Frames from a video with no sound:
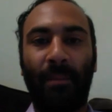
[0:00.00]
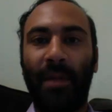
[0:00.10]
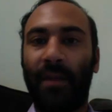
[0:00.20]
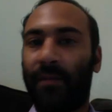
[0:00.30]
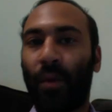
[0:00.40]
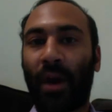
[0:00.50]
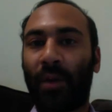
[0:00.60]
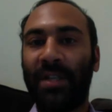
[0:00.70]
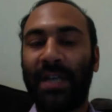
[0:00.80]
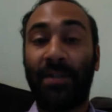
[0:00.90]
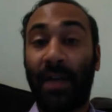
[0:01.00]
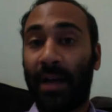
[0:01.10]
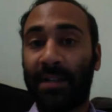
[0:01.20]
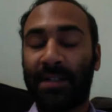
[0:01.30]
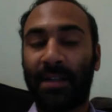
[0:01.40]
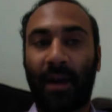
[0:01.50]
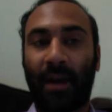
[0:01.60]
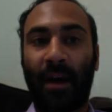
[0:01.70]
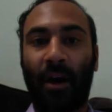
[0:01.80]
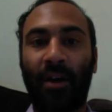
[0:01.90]
If you want to reach out to us,
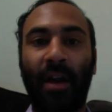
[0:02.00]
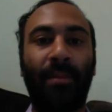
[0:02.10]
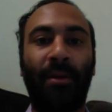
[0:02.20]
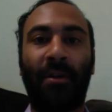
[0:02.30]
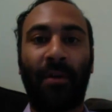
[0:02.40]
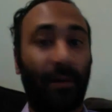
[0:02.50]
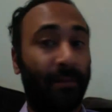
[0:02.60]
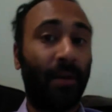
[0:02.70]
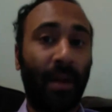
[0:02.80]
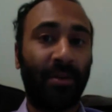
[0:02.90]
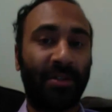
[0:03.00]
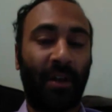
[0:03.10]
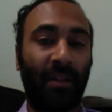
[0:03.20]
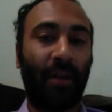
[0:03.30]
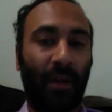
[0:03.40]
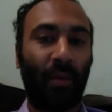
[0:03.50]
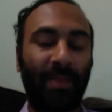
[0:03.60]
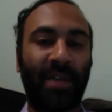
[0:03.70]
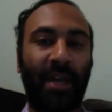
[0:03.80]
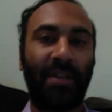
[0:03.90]
our phone number is on the
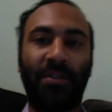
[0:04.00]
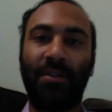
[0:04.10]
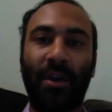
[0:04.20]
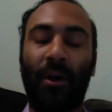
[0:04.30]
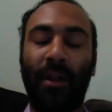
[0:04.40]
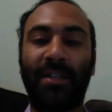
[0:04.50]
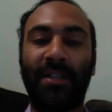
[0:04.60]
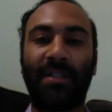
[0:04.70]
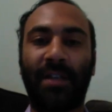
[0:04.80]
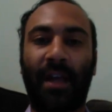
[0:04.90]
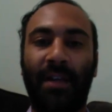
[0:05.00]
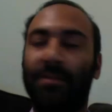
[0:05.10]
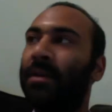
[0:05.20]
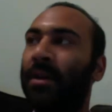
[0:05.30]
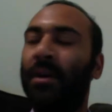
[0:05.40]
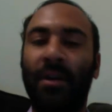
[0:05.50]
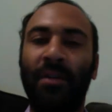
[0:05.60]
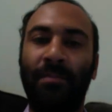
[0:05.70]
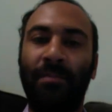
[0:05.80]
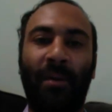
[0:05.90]
website, so you can call us, and
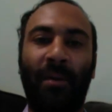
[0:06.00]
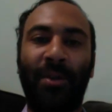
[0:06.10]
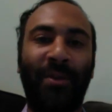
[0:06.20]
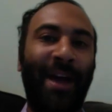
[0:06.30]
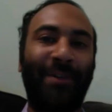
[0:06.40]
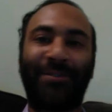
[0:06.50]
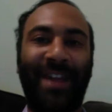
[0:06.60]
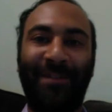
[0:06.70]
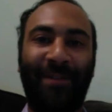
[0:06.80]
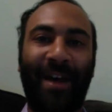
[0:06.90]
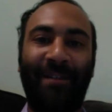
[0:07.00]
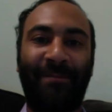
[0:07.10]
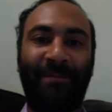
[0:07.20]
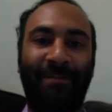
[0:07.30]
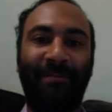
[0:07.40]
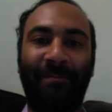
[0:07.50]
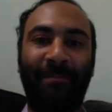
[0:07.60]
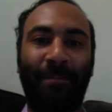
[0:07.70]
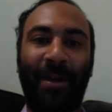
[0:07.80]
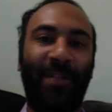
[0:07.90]
between the hours of 9 to 5,
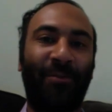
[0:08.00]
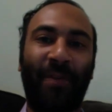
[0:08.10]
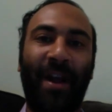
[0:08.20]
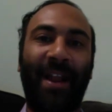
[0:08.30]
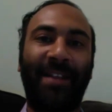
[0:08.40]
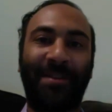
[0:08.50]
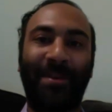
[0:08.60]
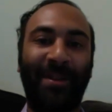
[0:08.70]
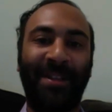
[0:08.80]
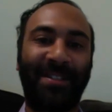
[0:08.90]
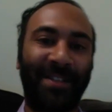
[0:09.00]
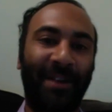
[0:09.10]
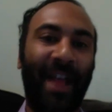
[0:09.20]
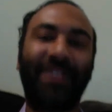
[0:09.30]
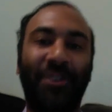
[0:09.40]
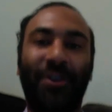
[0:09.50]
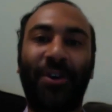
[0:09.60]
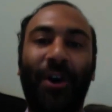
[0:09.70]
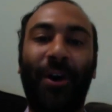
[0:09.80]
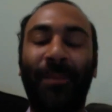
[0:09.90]
Monday through Friday, somebody is there to answer your
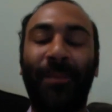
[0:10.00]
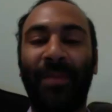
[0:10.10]
call.